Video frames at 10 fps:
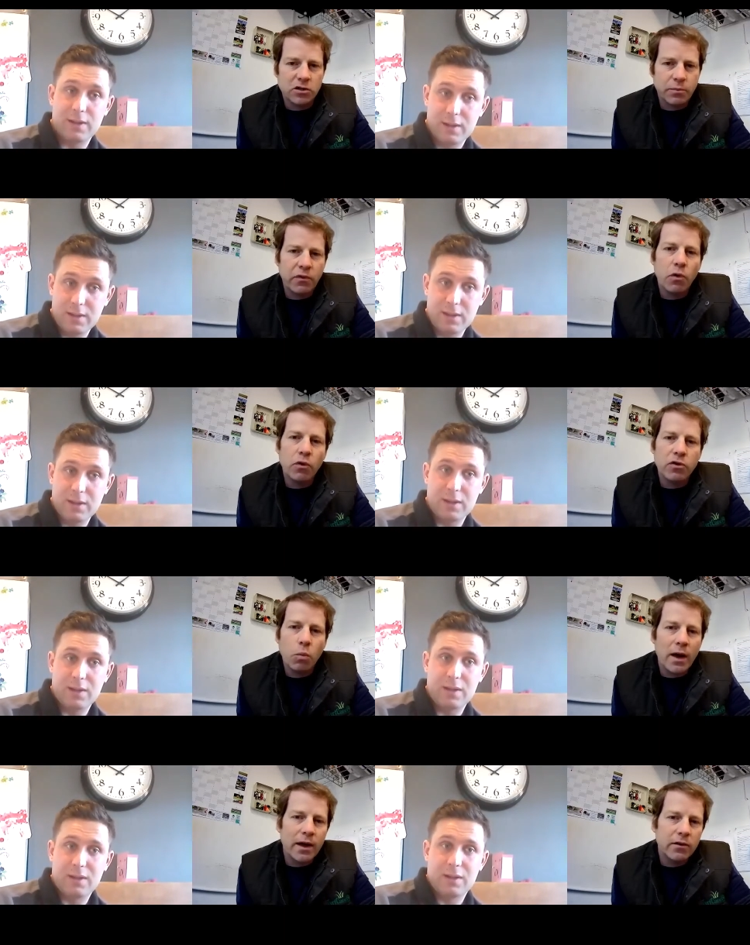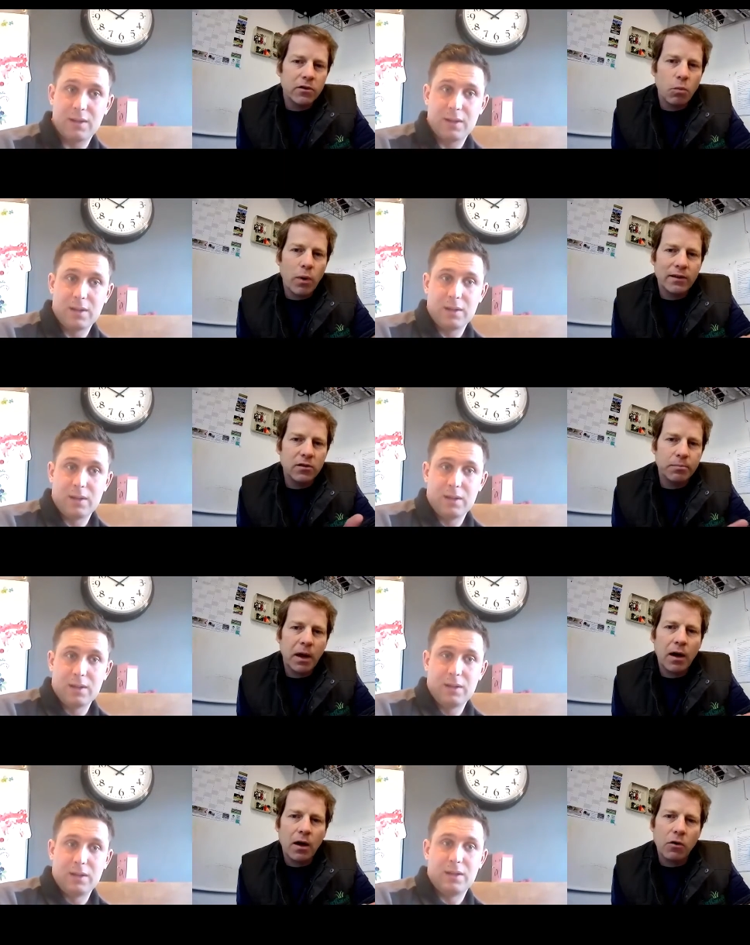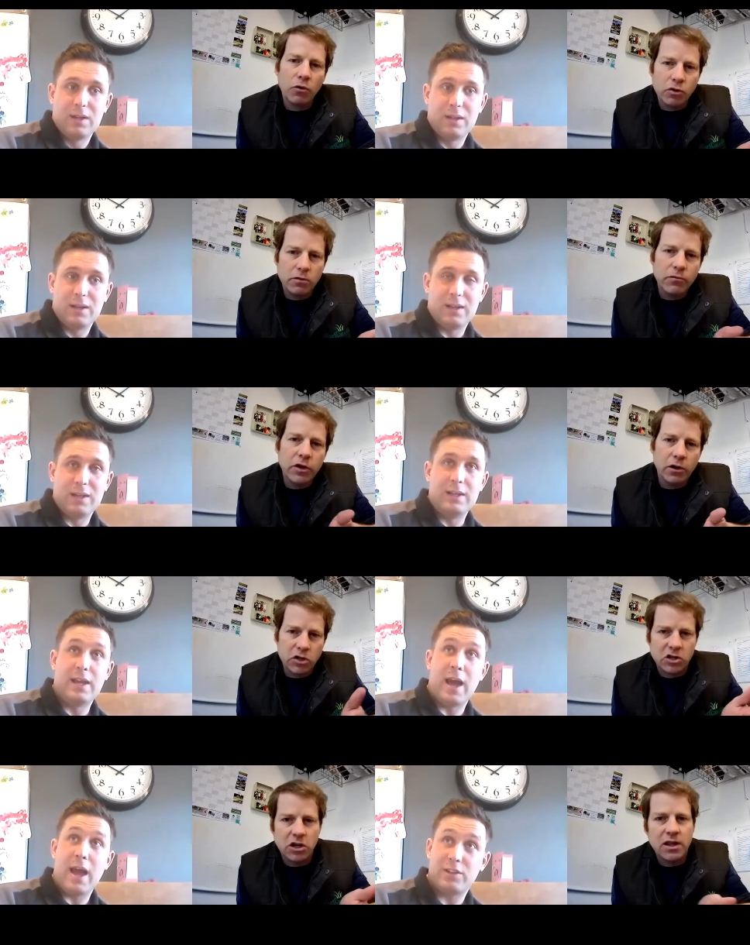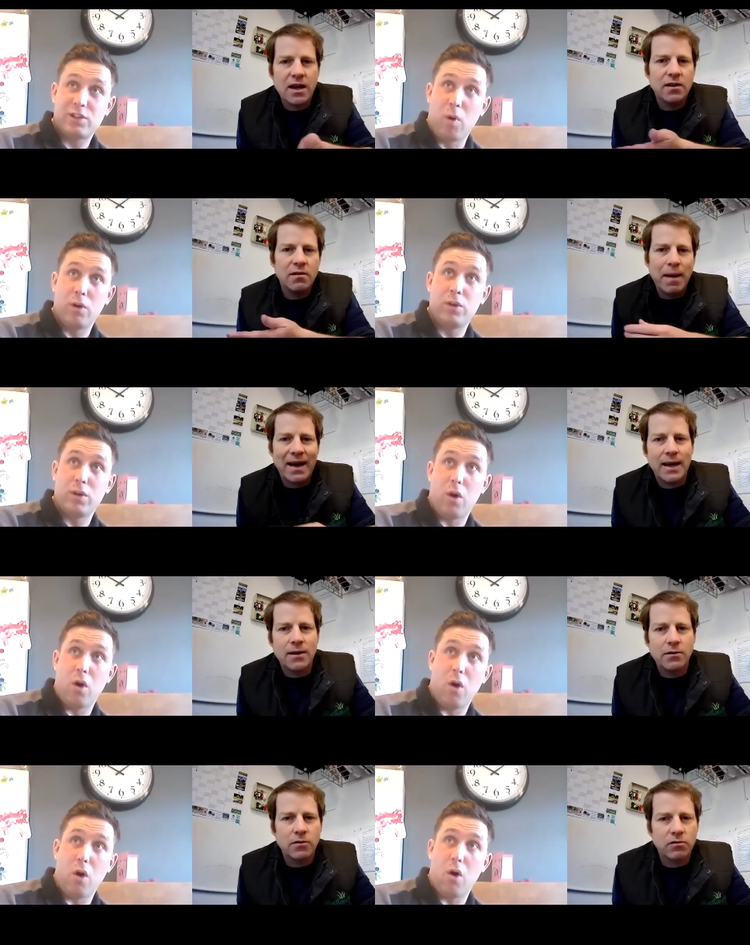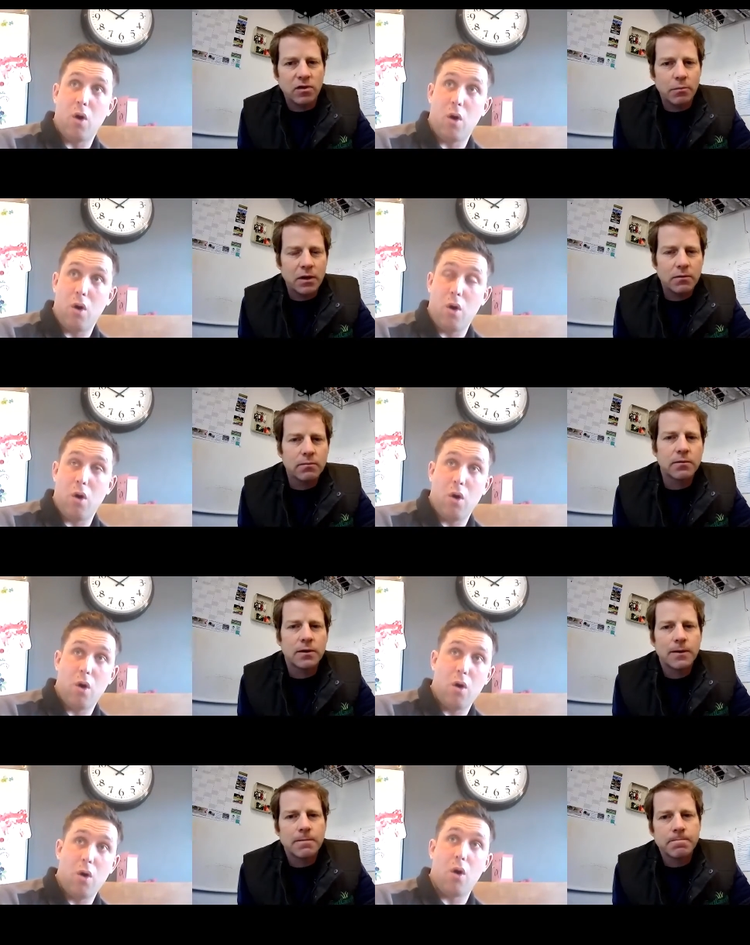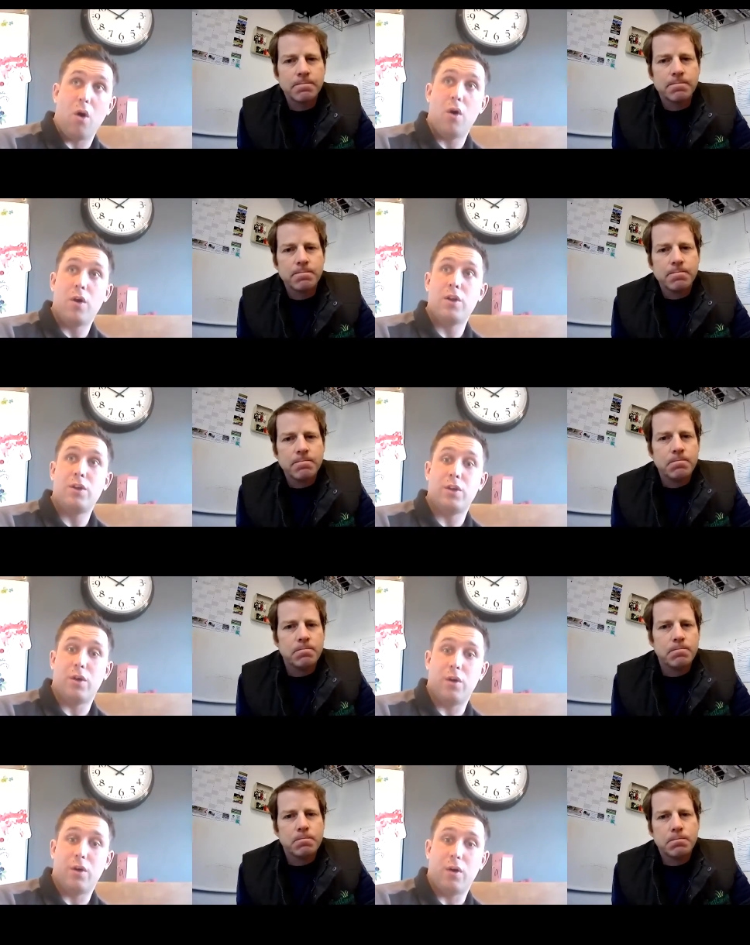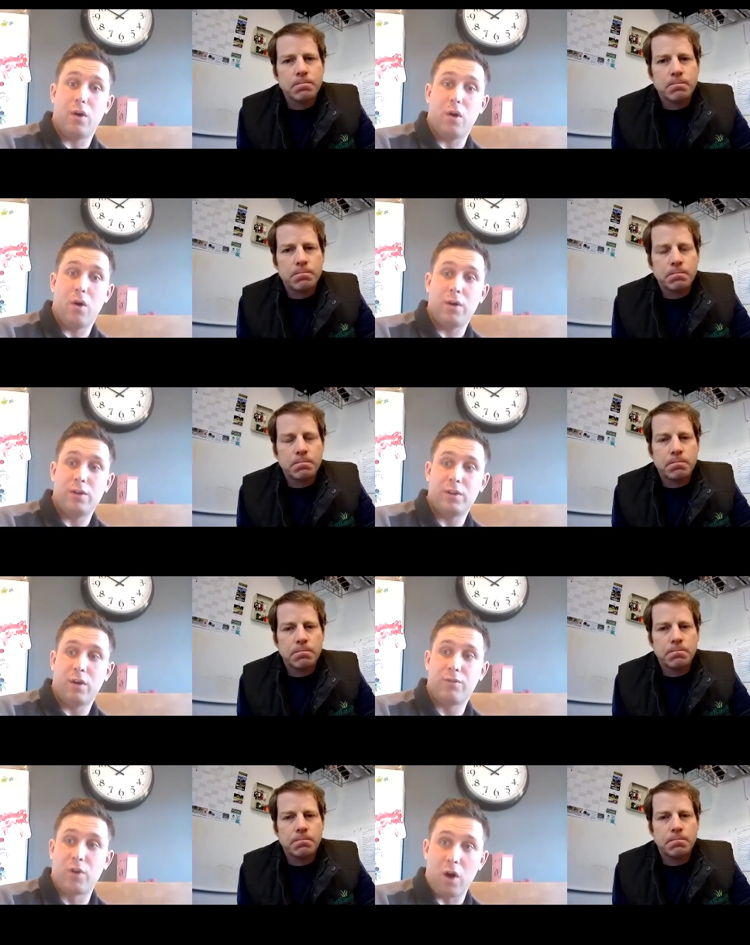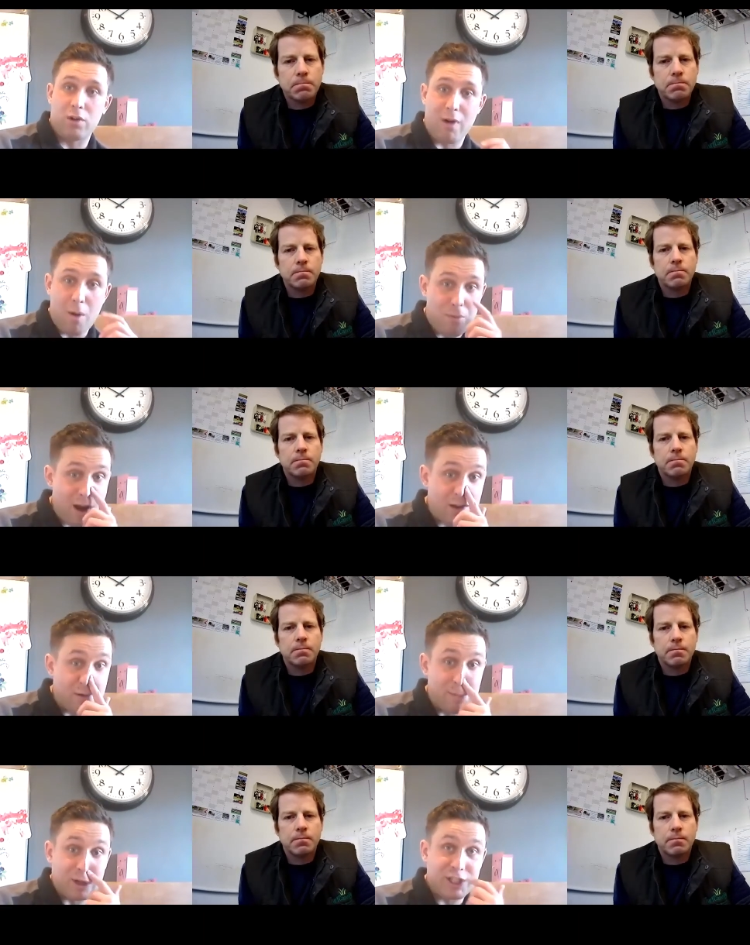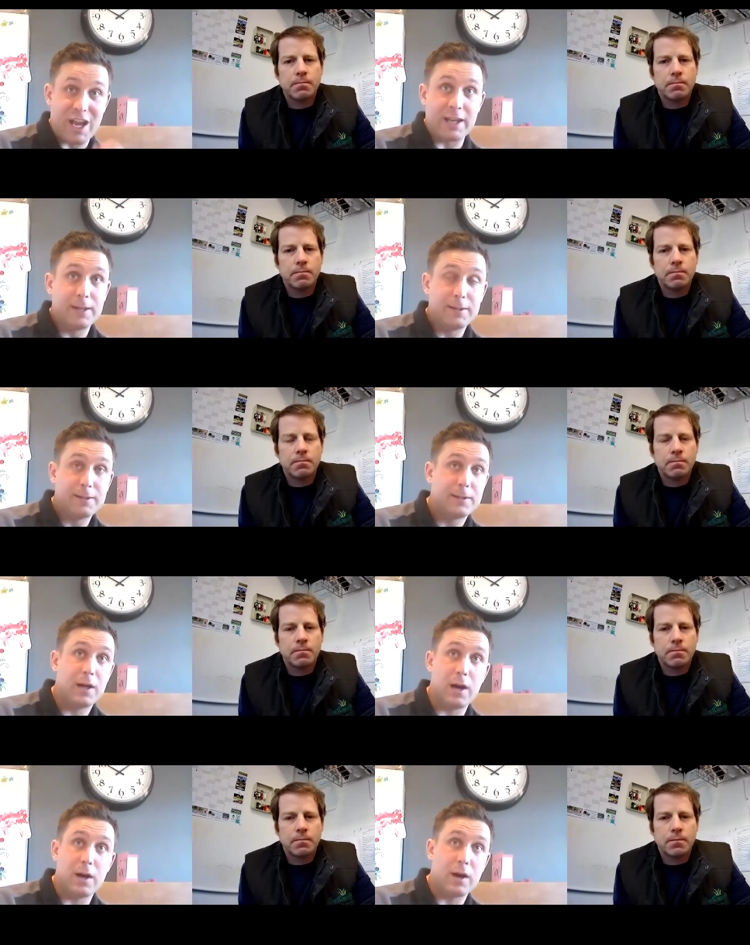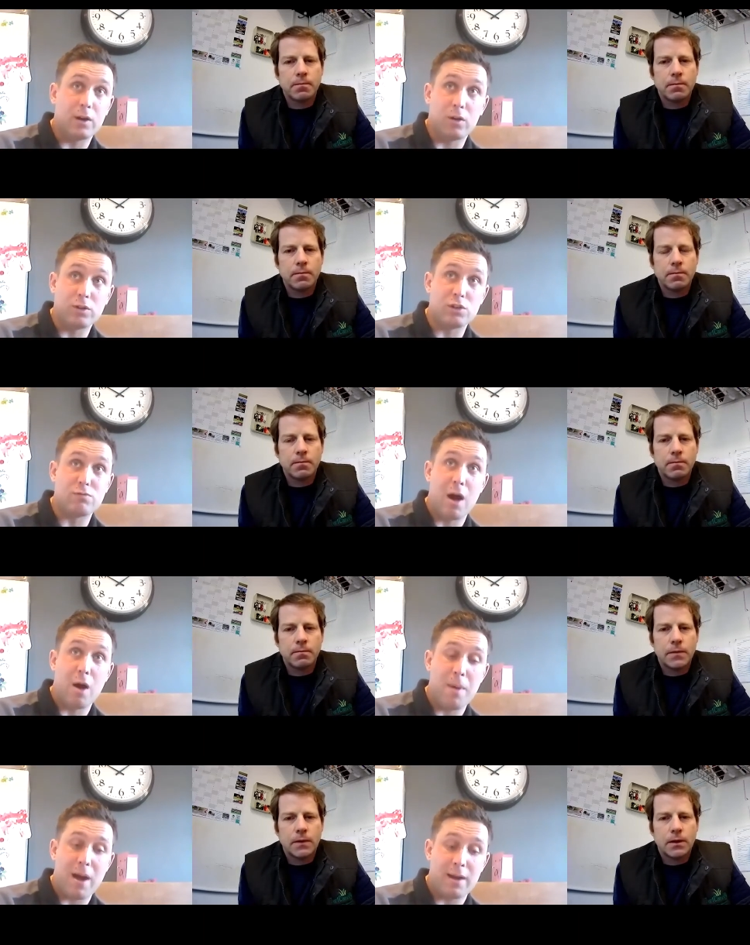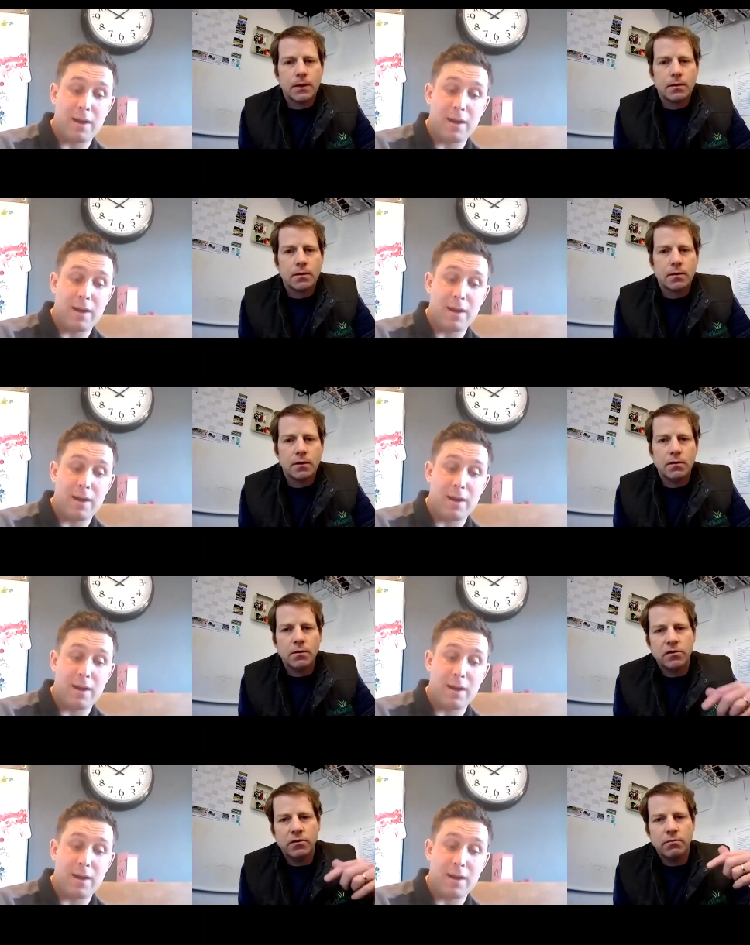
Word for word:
Speaker 1: Just before the wet, the wettest part, or you know, yeah. So I end of summer.
Speaker 2: I, I, I've got a groundbreaker in my shed. Uh, I like to ground break as the,